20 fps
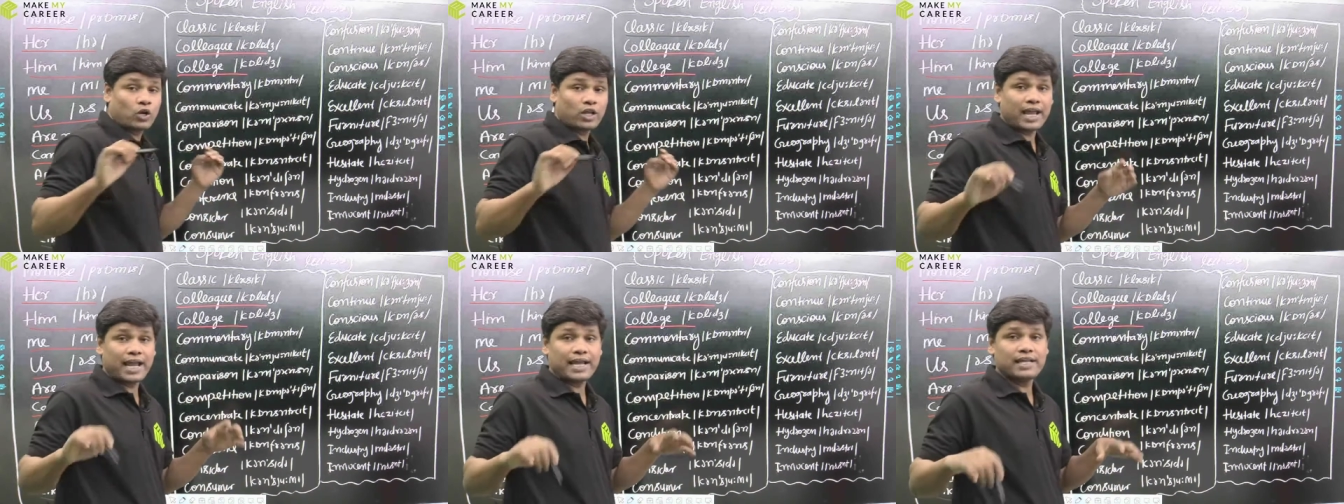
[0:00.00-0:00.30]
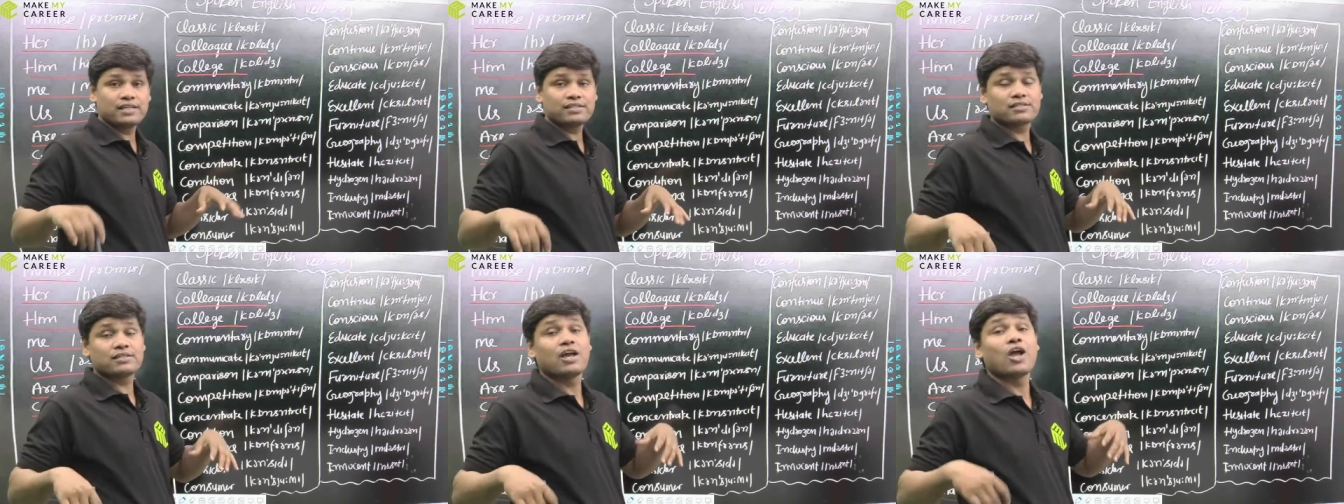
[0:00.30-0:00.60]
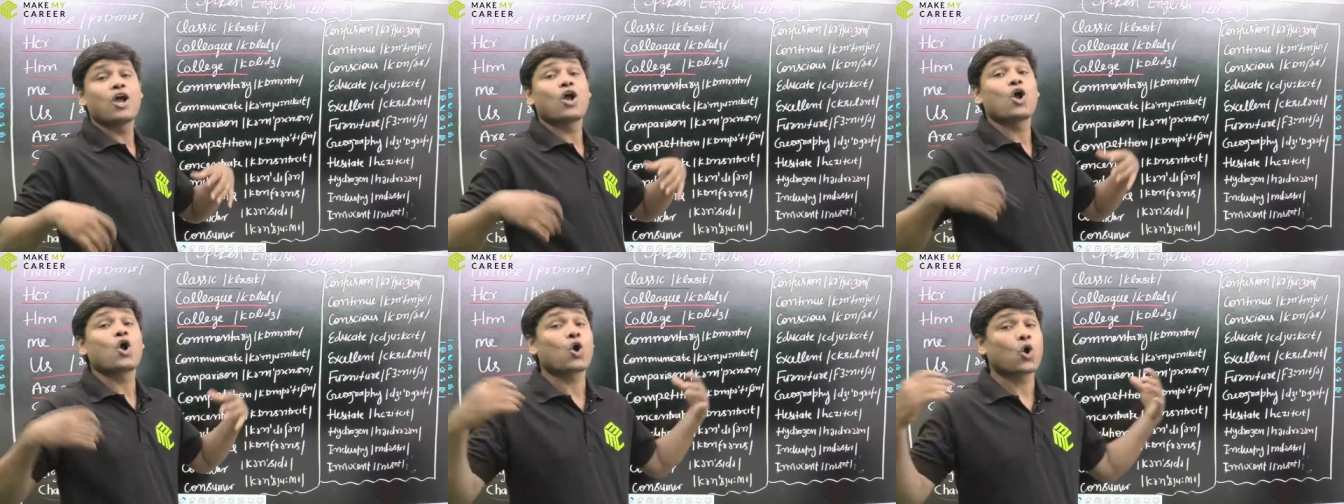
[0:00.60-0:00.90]
guys?
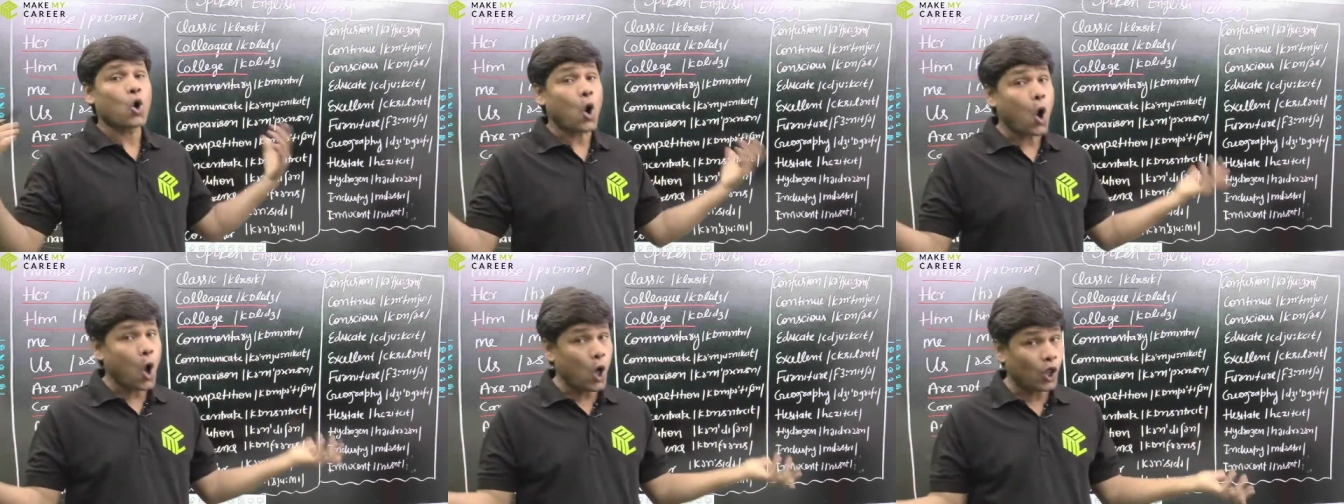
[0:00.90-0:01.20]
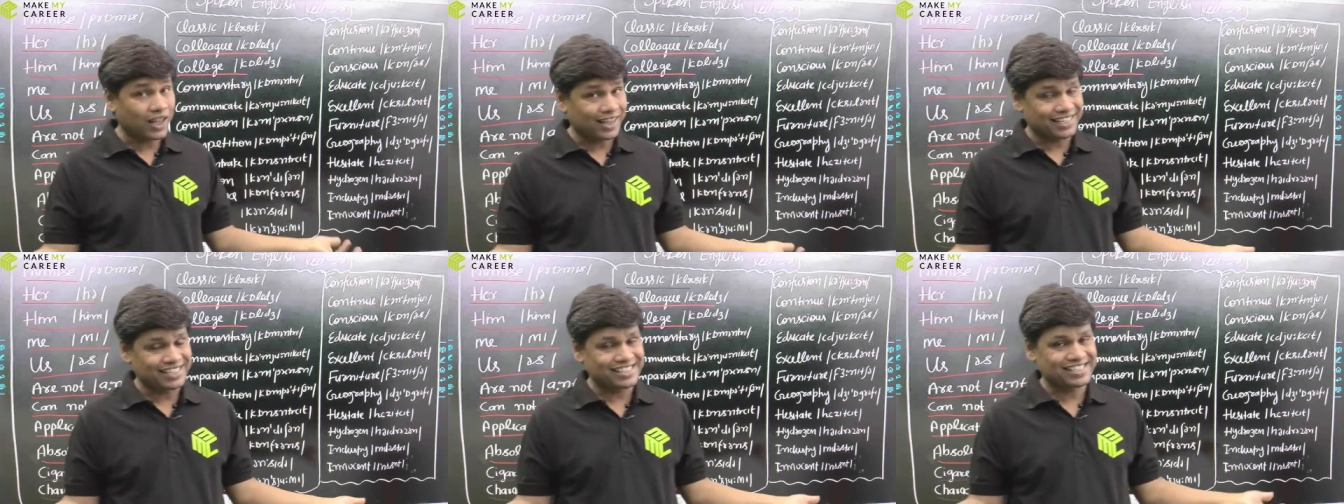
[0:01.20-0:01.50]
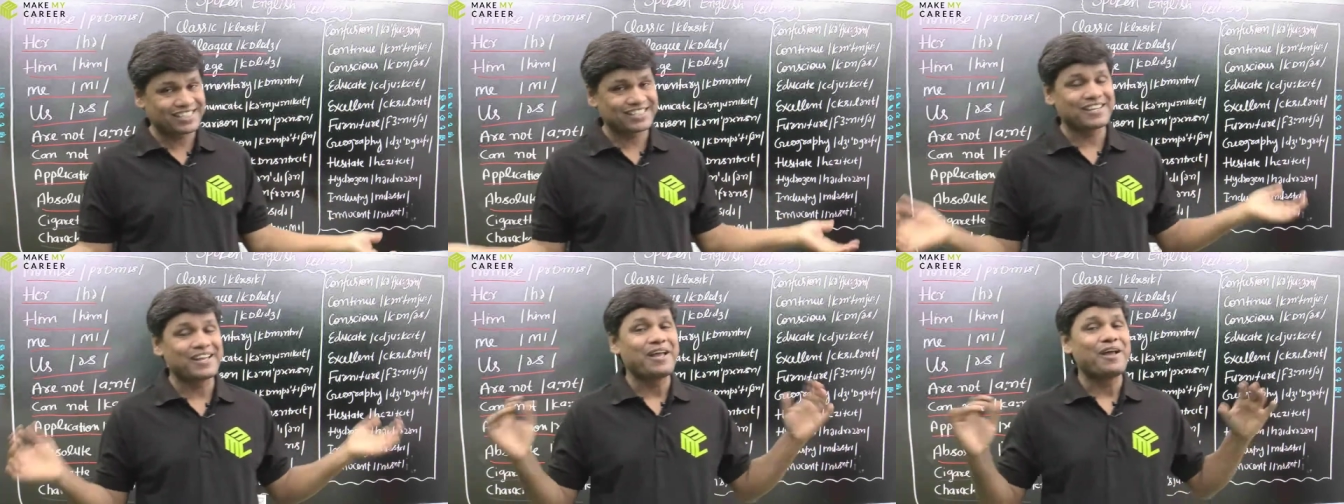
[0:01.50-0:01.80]
College.
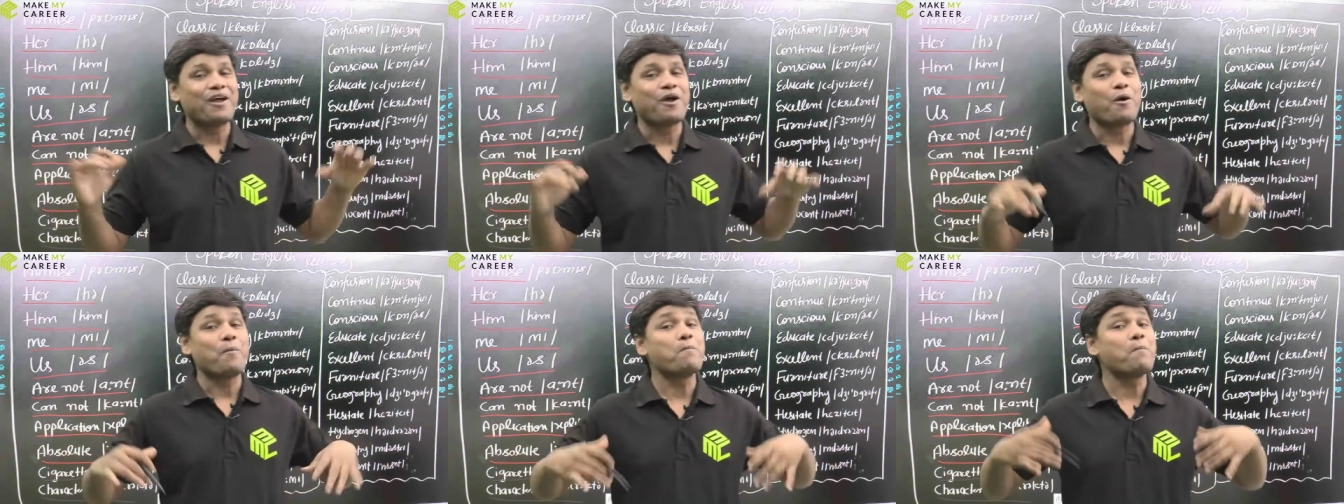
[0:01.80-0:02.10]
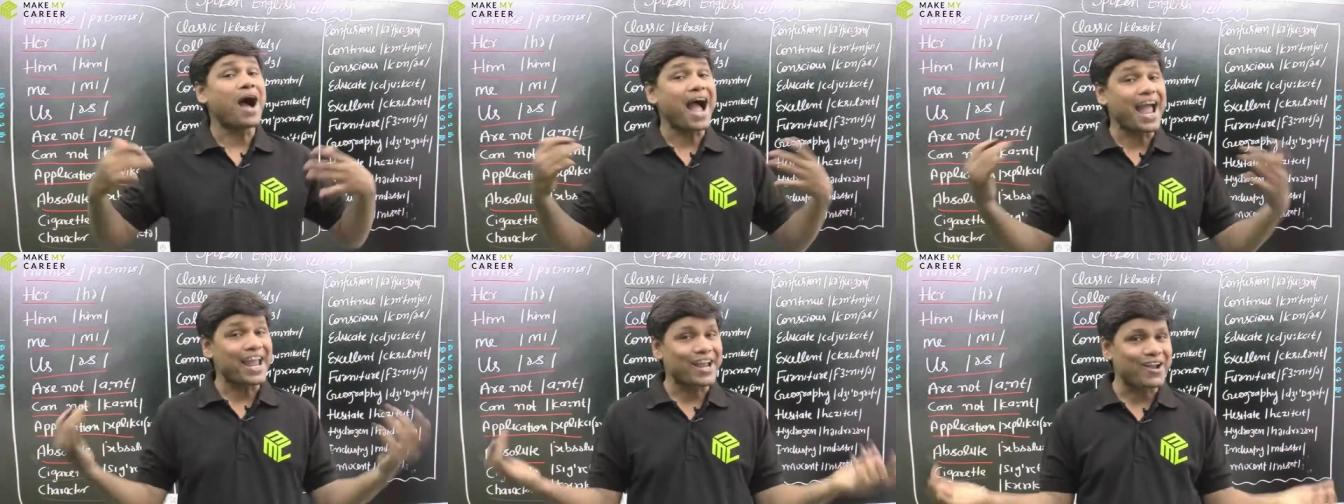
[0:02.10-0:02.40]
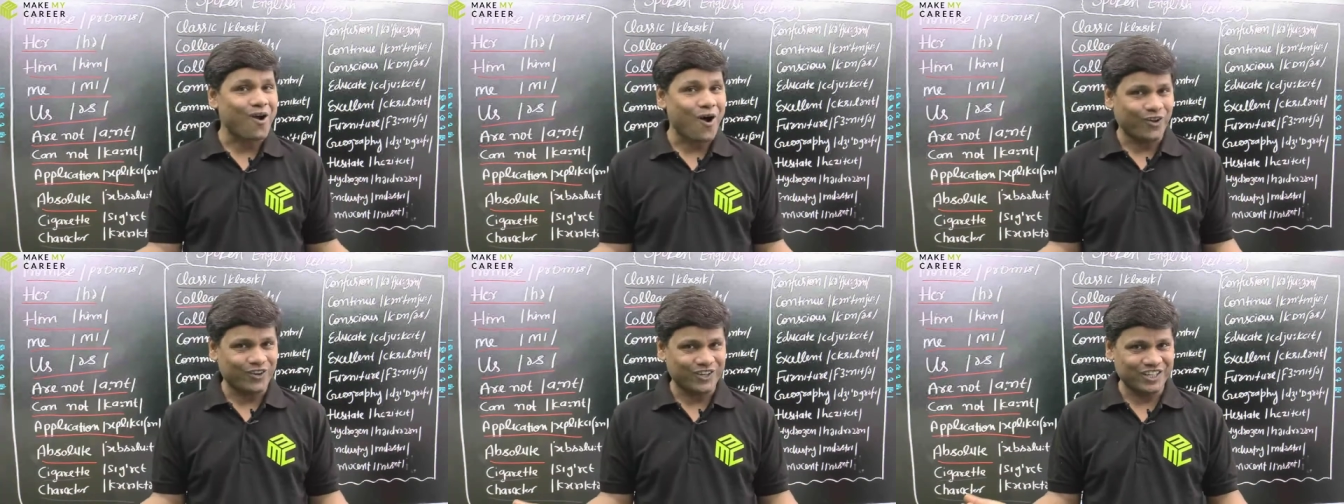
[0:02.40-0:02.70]
My
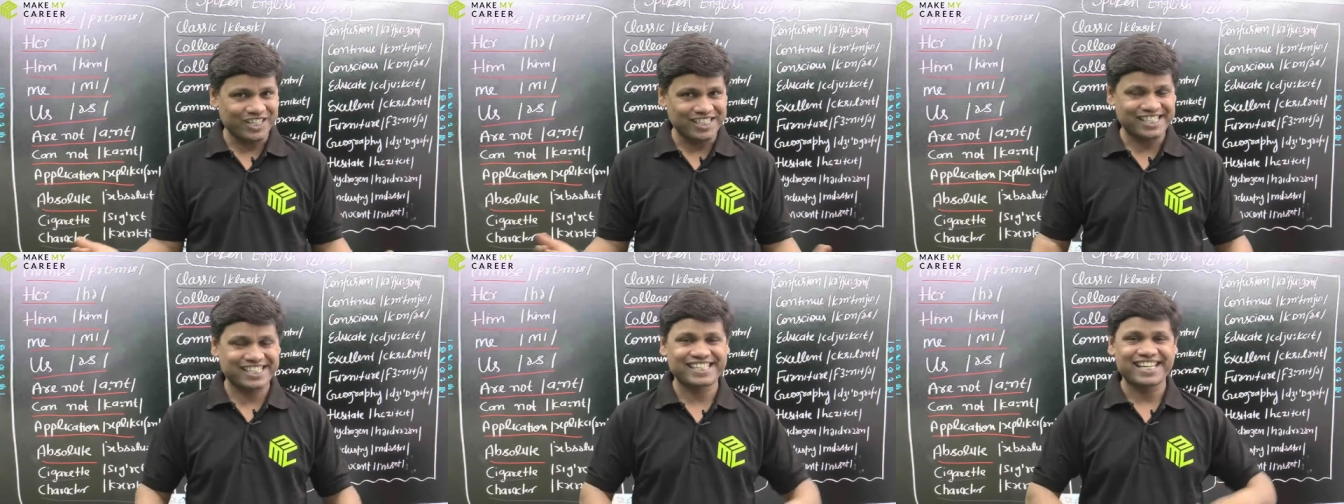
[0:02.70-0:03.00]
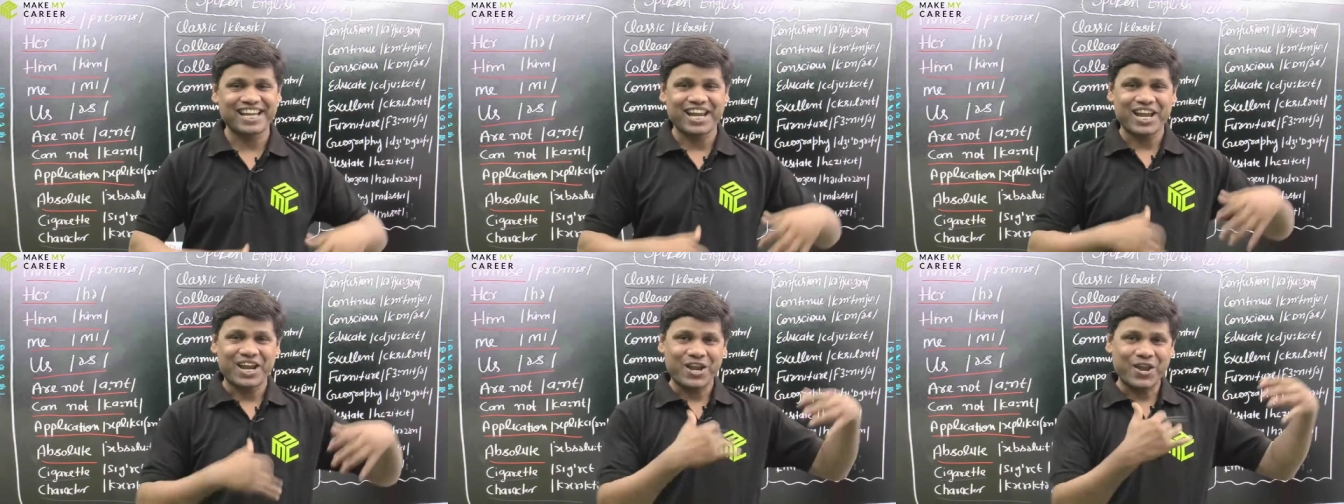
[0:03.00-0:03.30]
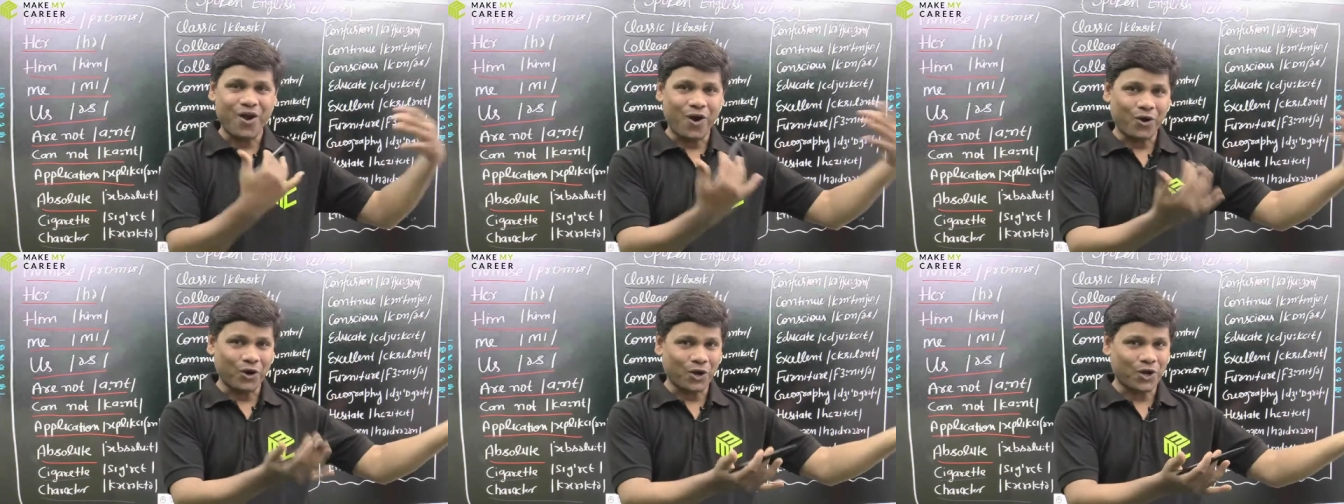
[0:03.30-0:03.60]
college,
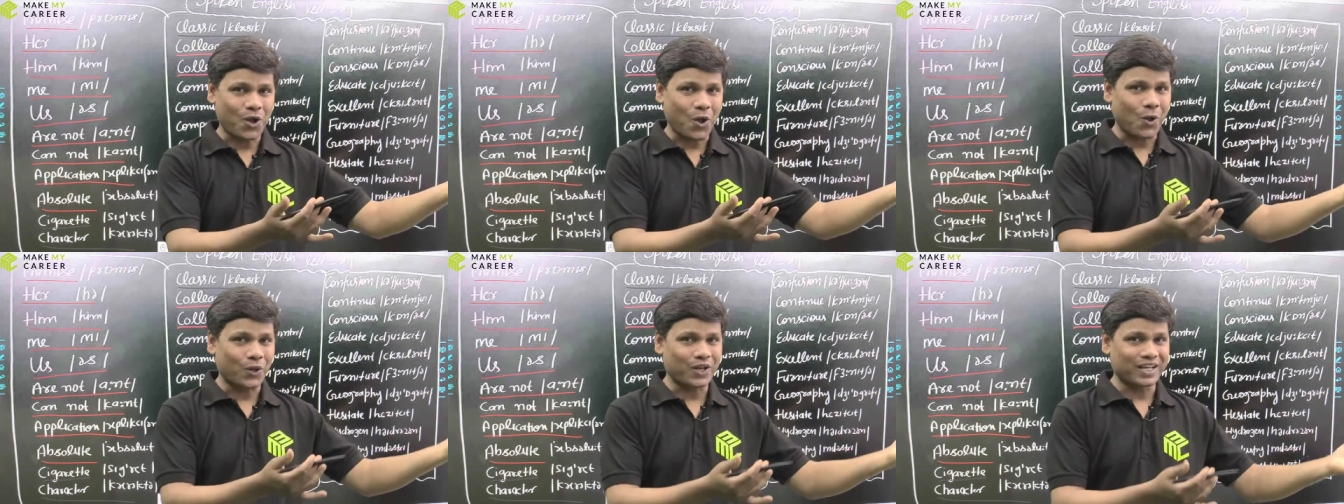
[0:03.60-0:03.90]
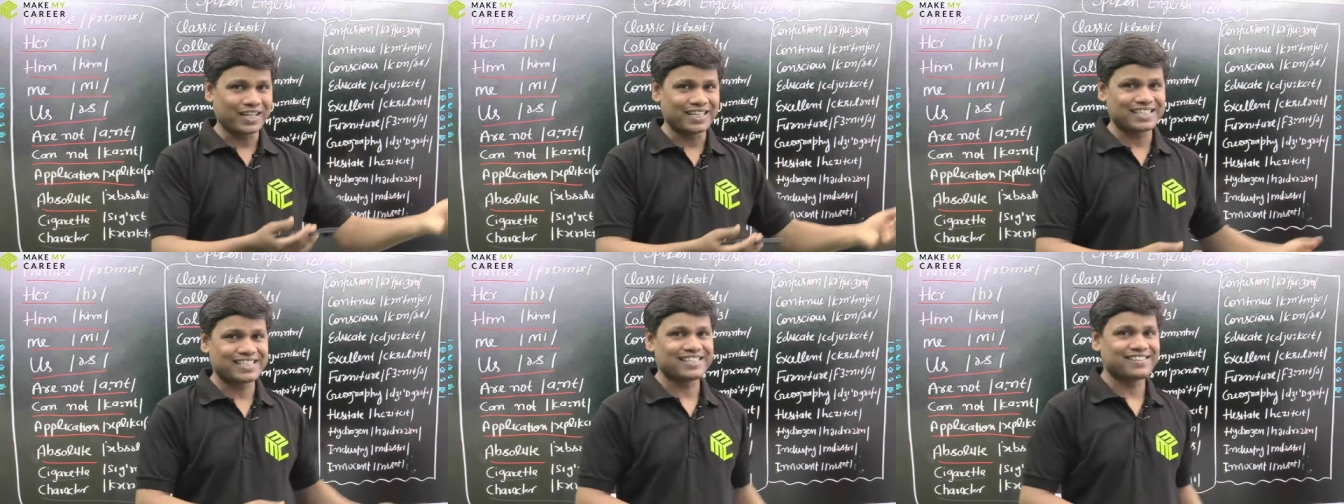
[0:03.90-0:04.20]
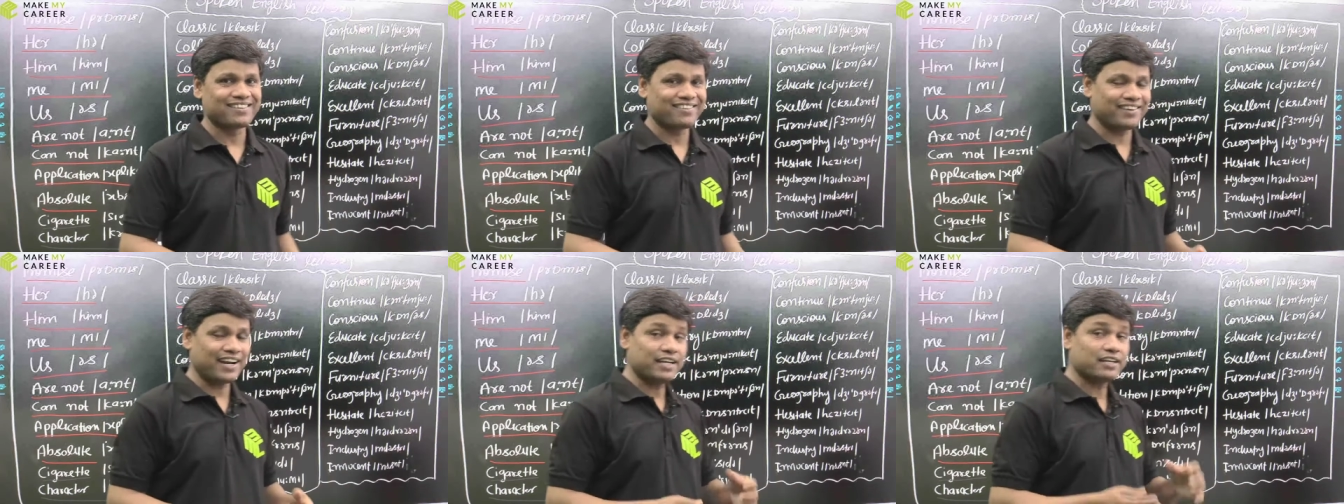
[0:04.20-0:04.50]
your college,
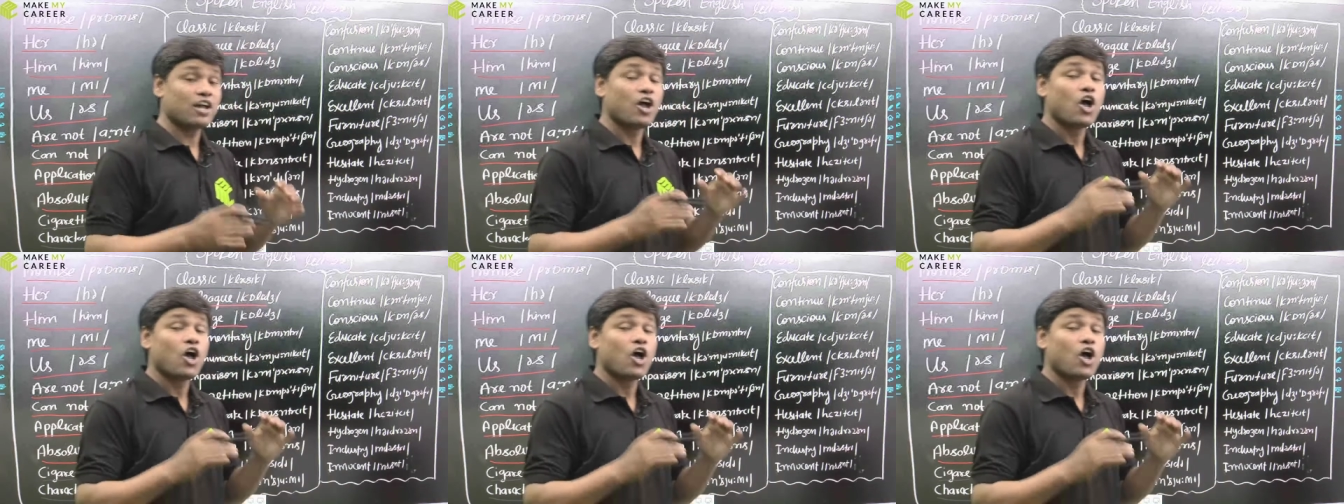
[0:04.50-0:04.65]
right?